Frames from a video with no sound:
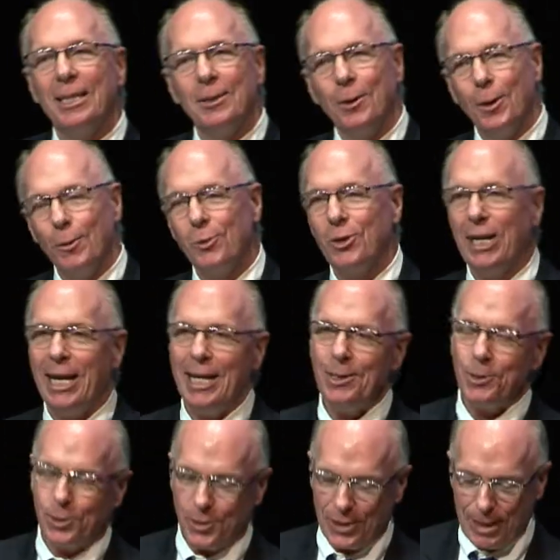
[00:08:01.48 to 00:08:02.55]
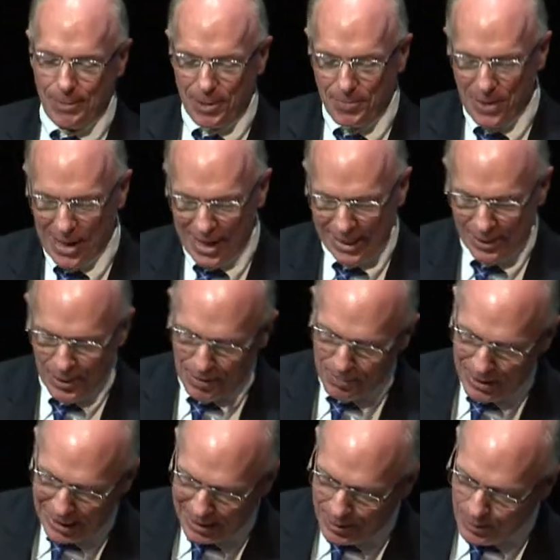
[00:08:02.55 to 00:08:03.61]
Those days are slipping by. Some
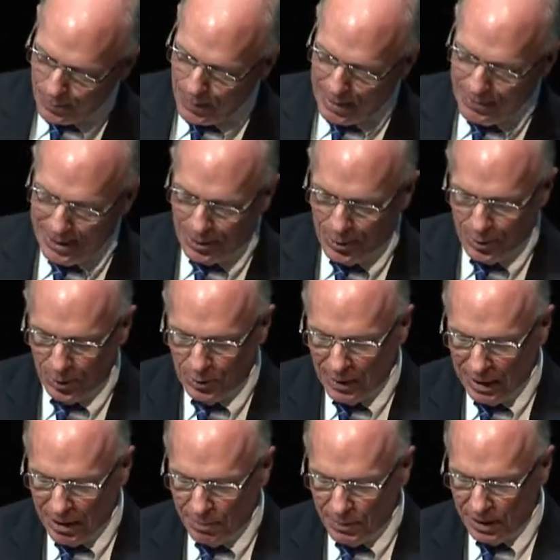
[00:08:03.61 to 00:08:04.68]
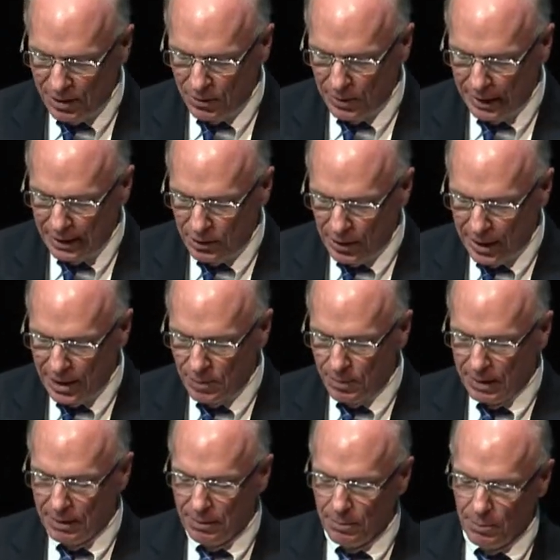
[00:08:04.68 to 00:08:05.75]
places maybe it's still there, but it's really changed.
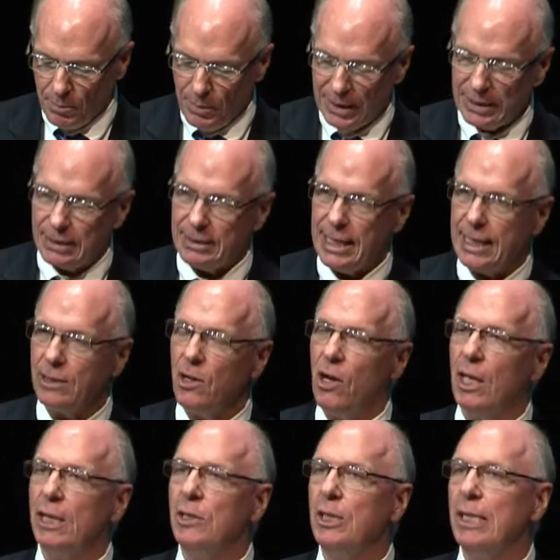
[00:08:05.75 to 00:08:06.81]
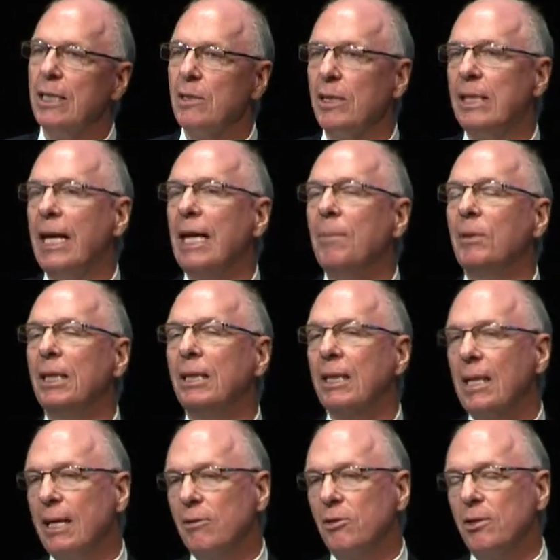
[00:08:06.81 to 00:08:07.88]
But technology is enabling
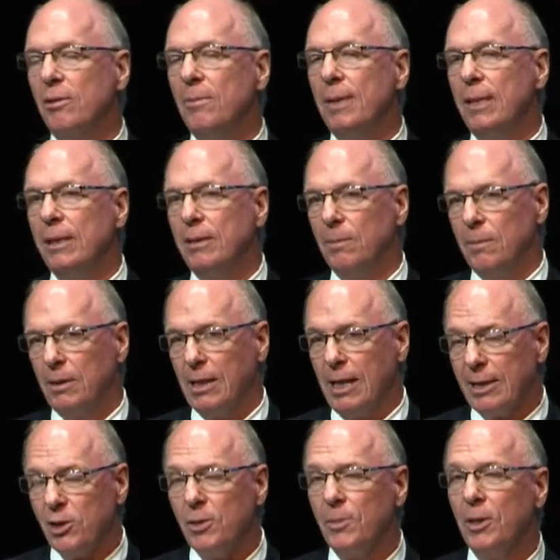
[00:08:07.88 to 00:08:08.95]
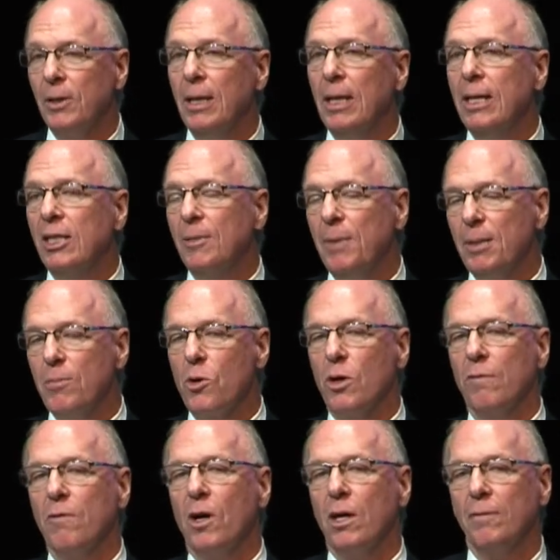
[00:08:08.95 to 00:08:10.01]
the customer to be more
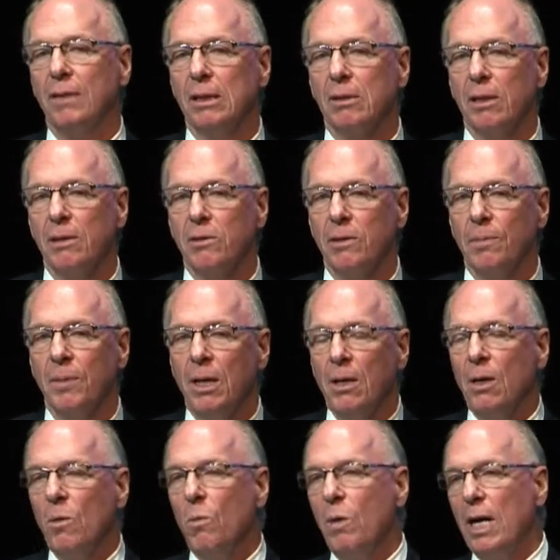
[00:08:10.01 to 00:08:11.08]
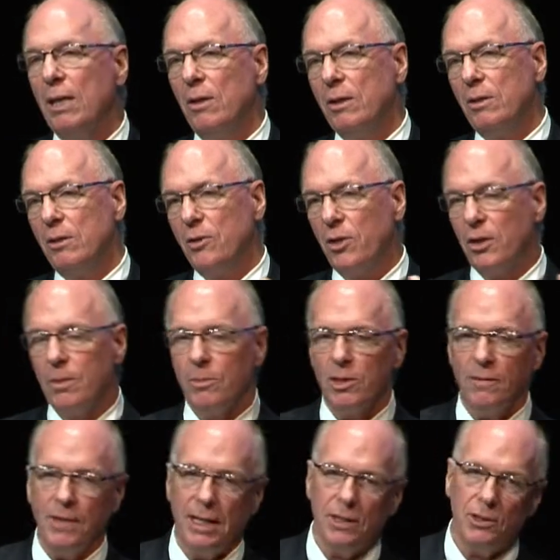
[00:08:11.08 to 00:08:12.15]
involved in the system, whether it's in terms
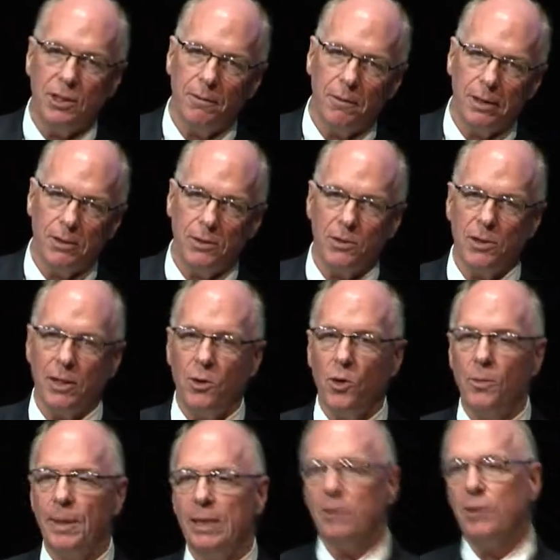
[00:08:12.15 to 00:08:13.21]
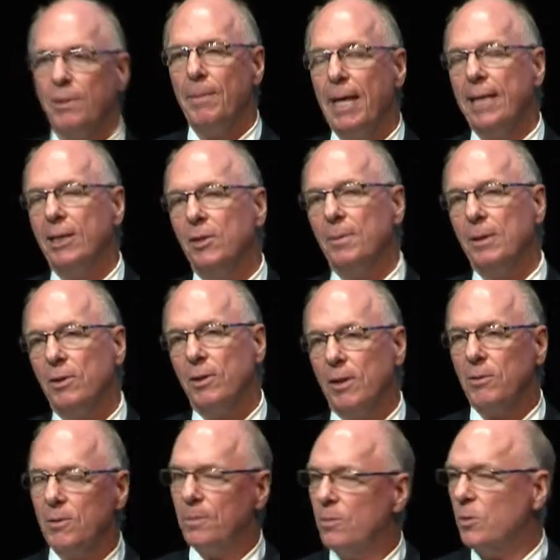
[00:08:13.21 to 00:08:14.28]
of energy efficiency, home energy management
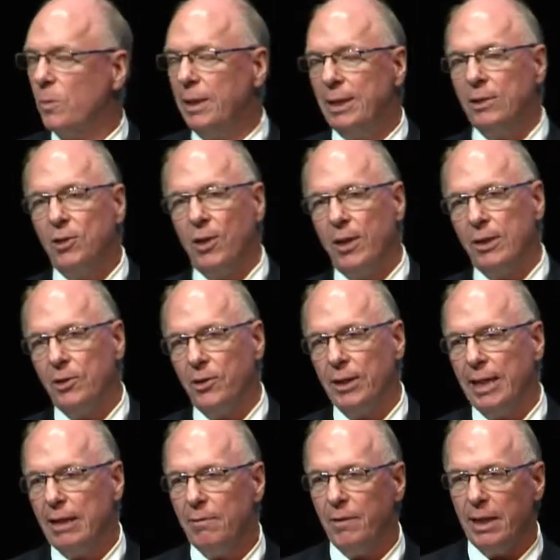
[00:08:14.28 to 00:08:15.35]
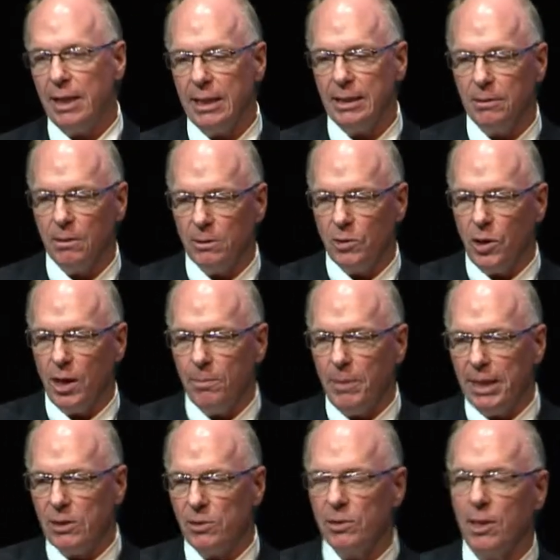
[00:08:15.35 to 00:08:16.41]
systems, when you charge your EV, and John
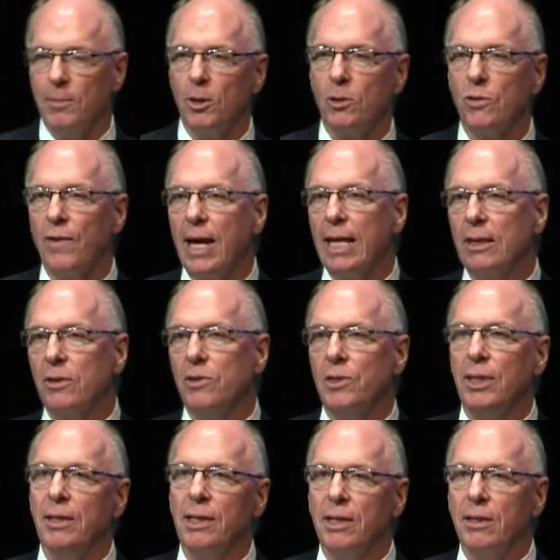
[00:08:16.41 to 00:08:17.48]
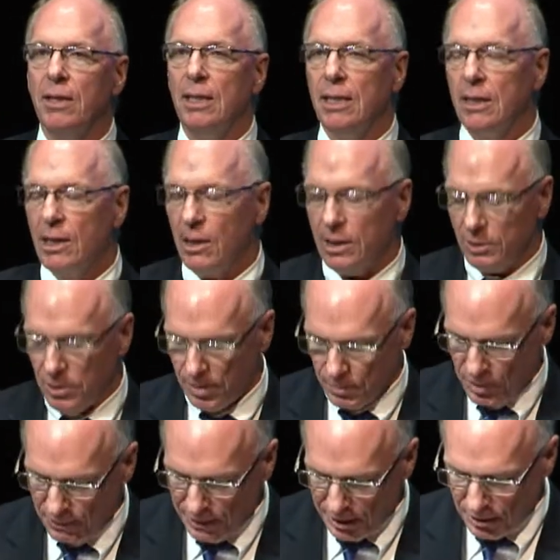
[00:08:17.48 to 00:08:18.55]
mentioned some of those factors in there in terms
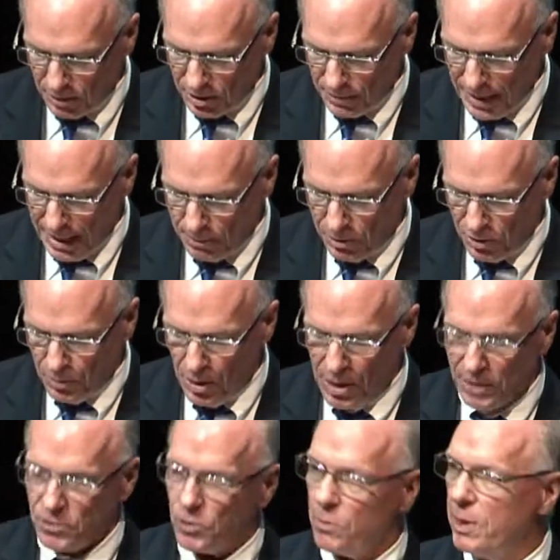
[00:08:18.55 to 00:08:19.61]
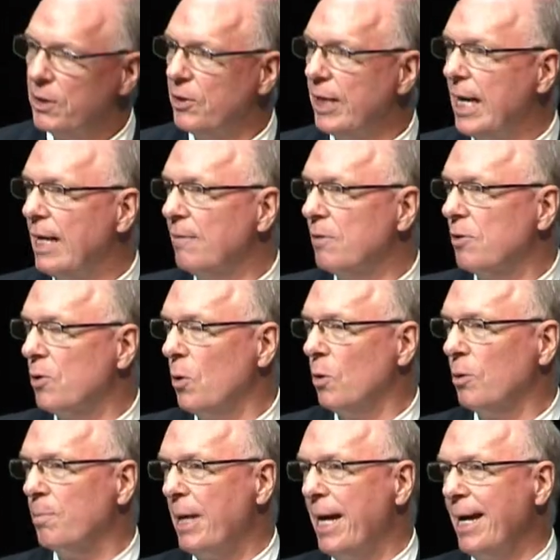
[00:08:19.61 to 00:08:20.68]
of variable demand response, or whether you have a solar
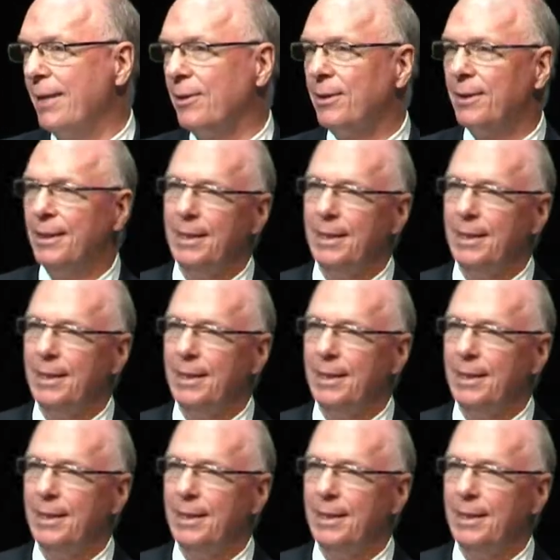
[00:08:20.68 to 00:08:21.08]
panel,